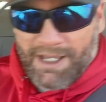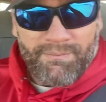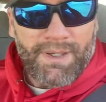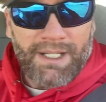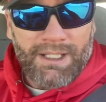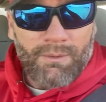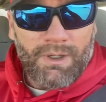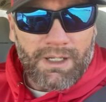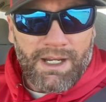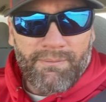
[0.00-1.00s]
been
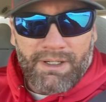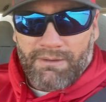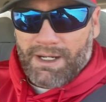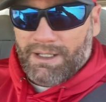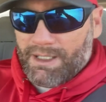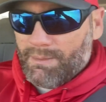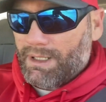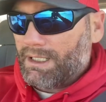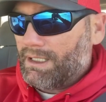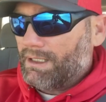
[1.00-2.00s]
anywhere, haven't been around
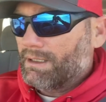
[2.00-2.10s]
anybody.